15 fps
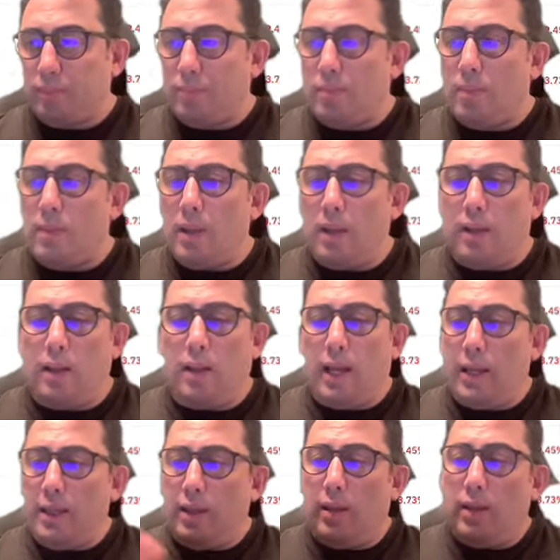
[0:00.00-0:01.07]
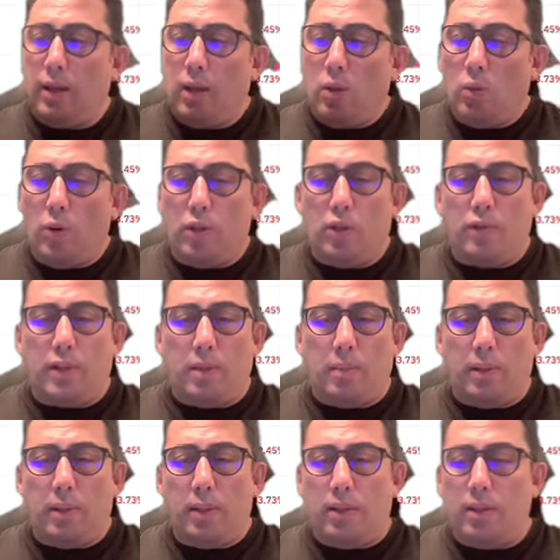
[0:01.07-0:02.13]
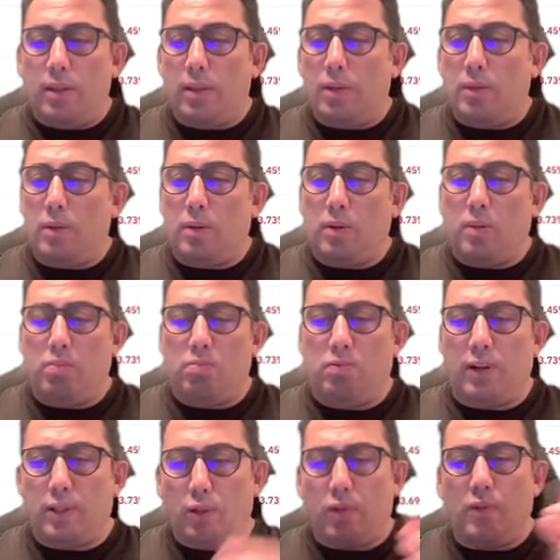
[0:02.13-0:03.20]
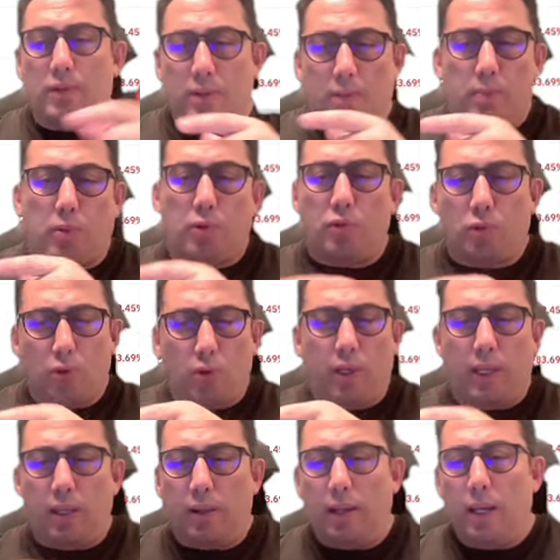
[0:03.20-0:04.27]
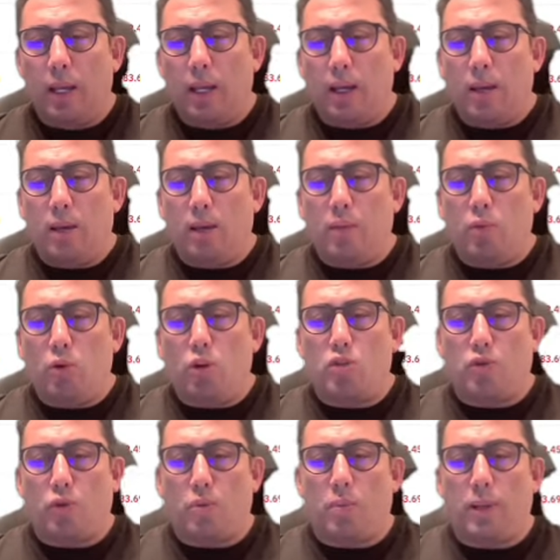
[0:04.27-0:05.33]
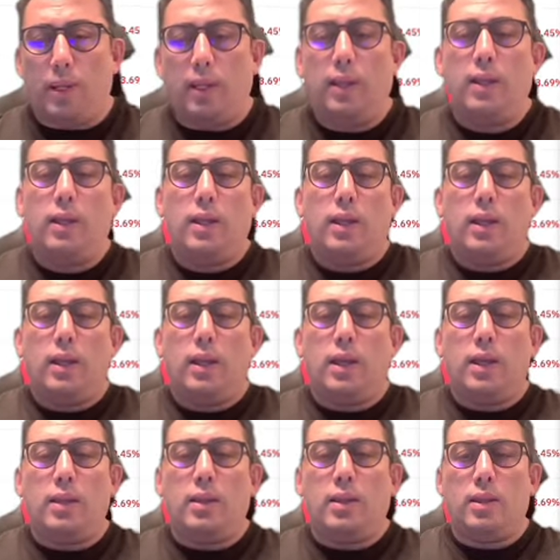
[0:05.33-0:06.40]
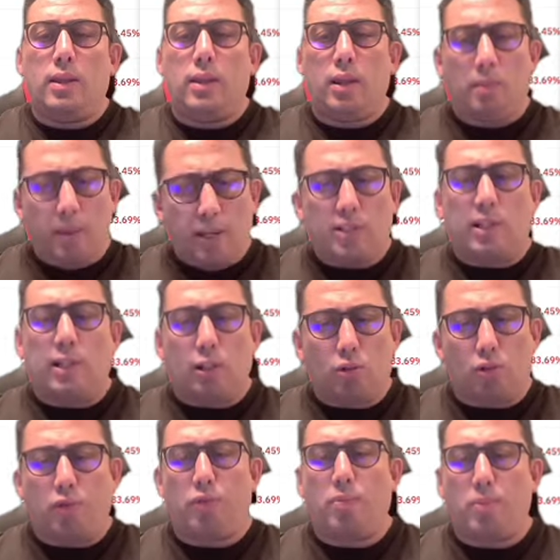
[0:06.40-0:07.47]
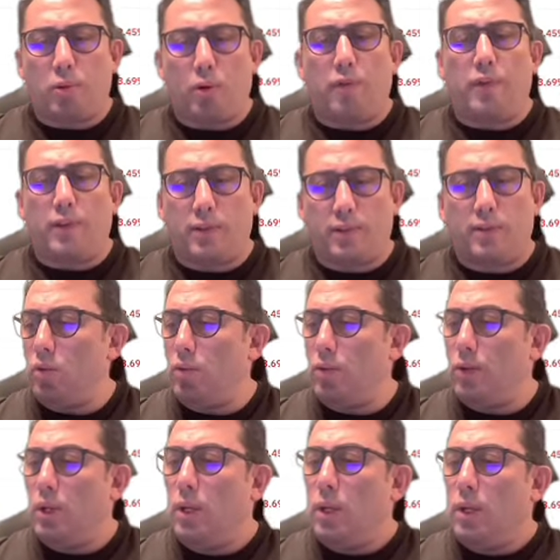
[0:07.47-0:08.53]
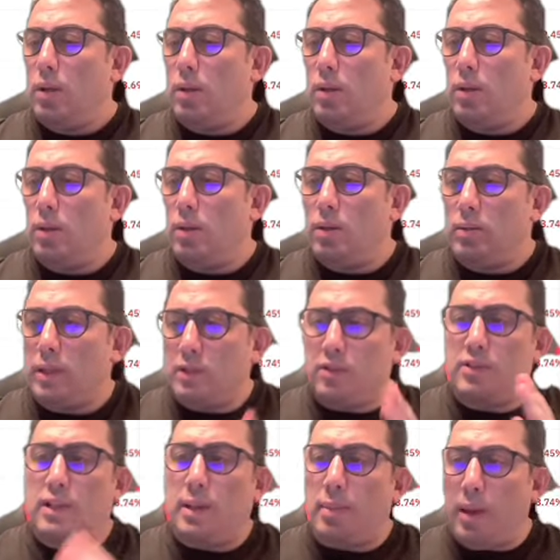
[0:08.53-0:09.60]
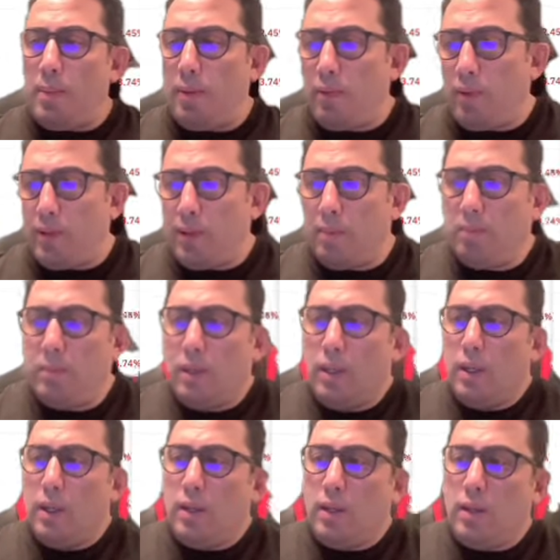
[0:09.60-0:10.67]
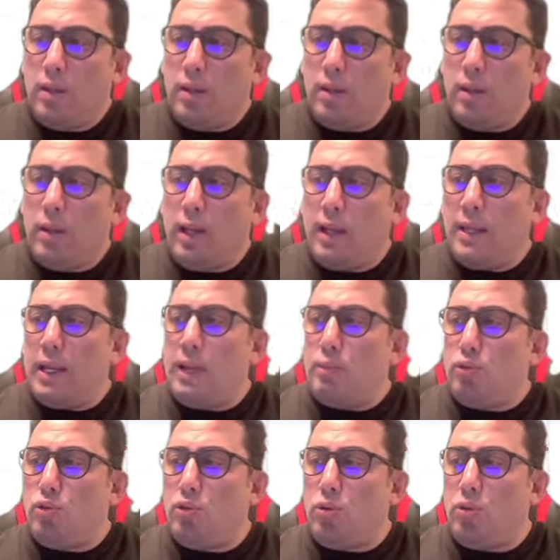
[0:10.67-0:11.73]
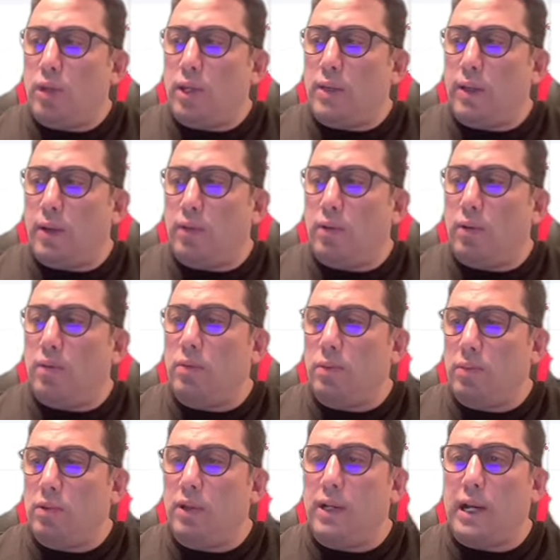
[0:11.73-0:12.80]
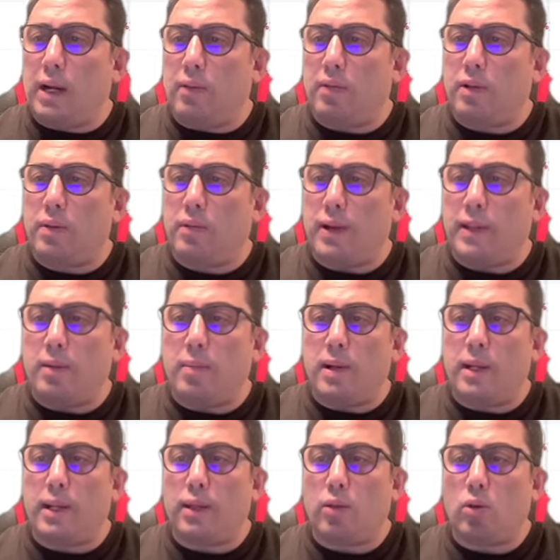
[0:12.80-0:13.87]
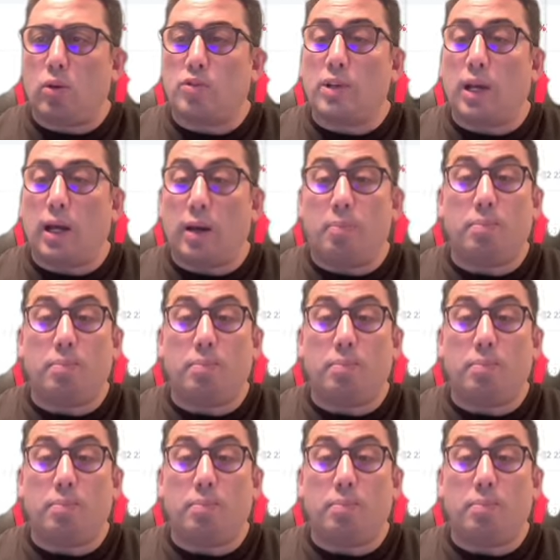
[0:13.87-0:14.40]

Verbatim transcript: Uh, and one of them, uh, one of the portfolio he uh, works for me, and he makes a lot of profit. that why is, I'm happy with him, and I'm sure that he will recover when the market goes up.